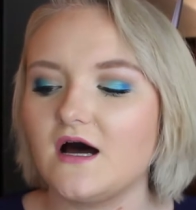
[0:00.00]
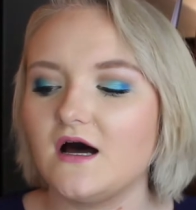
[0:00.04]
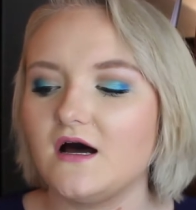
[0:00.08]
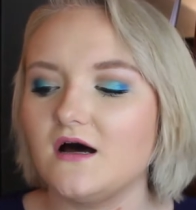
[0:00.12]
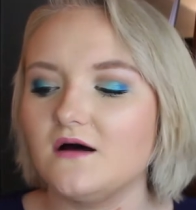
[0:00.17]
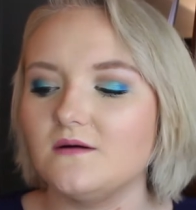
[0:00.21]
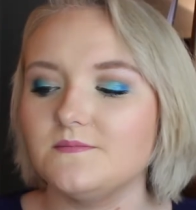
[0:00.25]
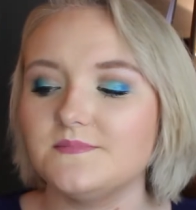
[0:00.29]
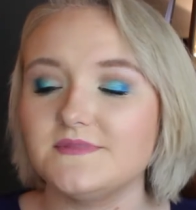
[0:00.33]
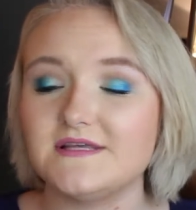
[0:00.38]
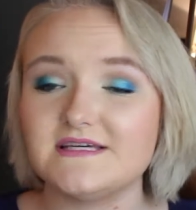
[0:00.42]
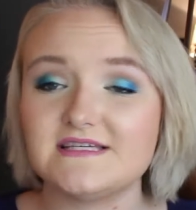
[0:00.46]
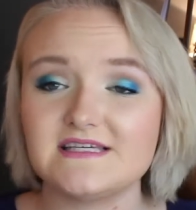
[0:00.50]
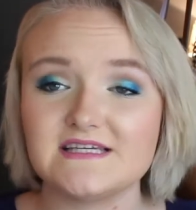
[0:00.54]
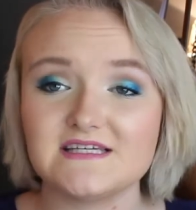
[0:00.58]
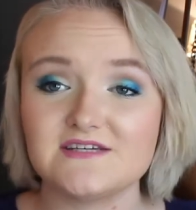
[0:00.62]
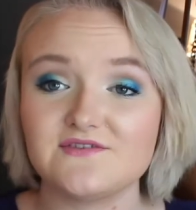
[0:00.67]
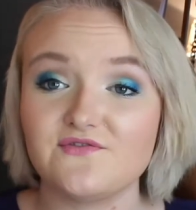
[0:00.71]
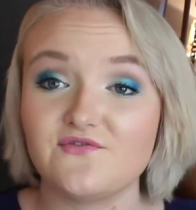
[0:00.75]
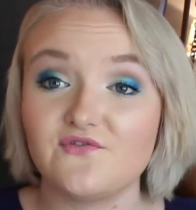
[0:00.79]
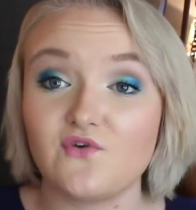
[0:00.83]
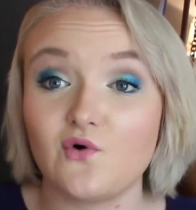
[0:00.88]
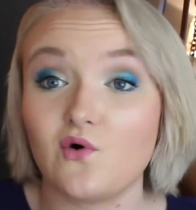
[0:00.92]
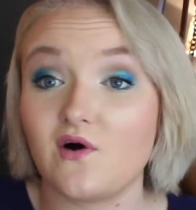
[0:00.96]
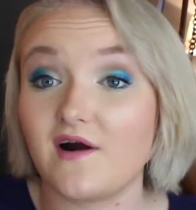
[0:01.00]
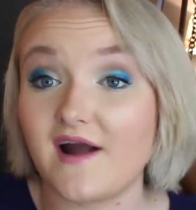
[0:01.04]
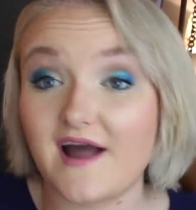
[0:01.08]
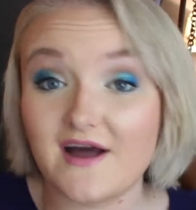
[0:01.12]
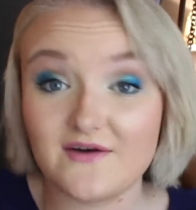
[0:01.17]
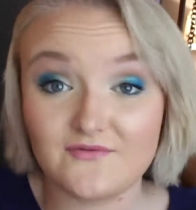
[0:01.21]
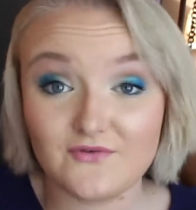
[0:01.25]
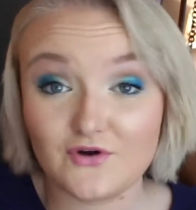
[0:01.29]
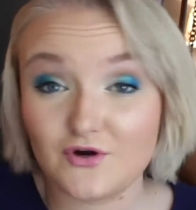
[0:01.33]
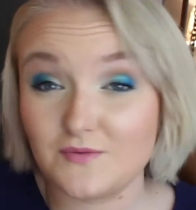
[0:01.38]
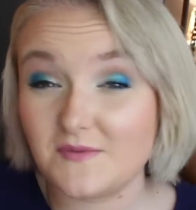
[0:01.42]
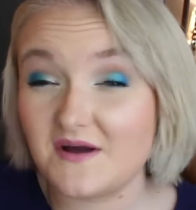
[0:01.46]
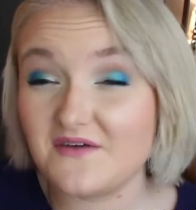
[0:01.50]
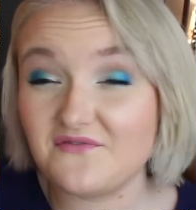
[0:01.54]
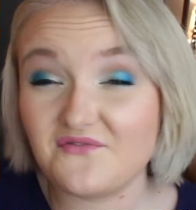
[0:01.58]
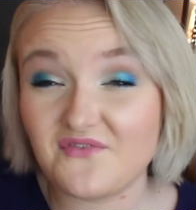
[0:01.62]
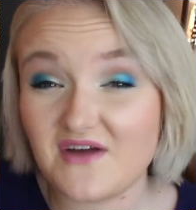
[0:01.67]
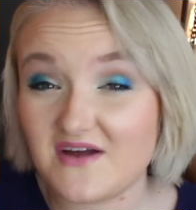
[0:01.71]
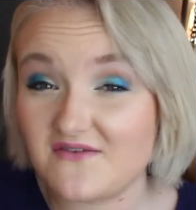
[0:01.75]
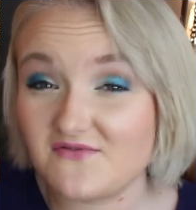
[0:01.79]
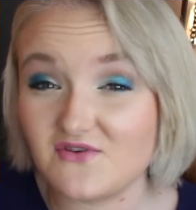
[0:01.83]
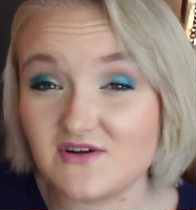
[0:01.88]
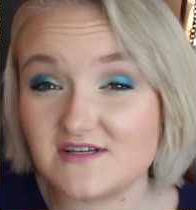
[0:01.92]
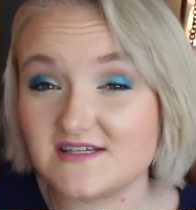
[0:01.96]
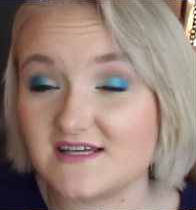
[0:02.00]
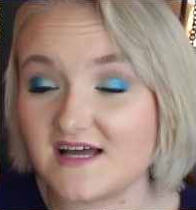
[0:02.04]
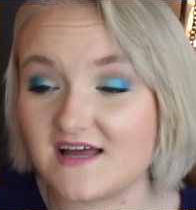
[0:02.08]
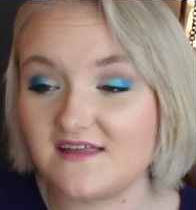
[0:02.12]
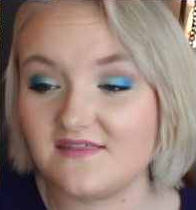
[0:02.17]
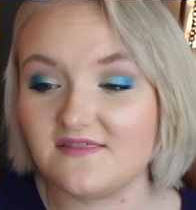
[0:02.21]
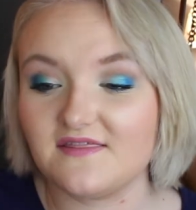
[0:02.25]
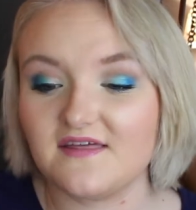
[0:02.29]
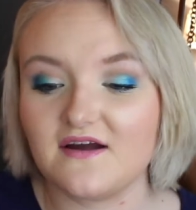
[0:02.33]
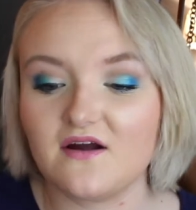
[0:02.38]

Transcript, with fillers: Um, this is forever my favorite scent.